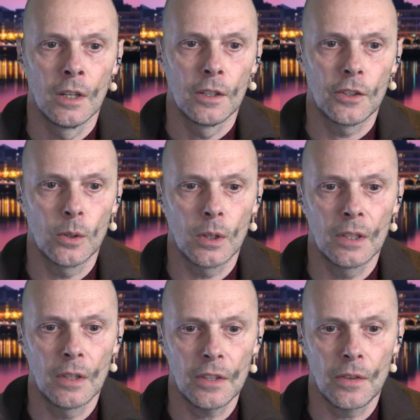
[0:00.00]
So,
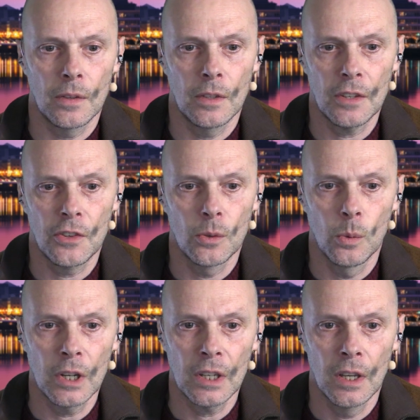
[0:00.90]
and that's a
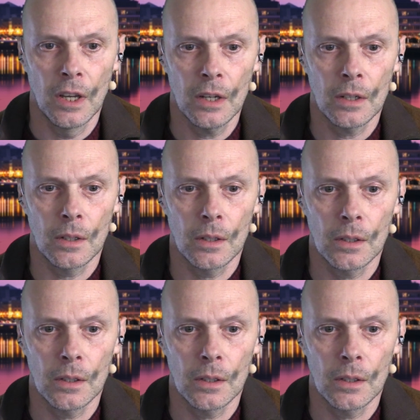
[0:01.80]
way here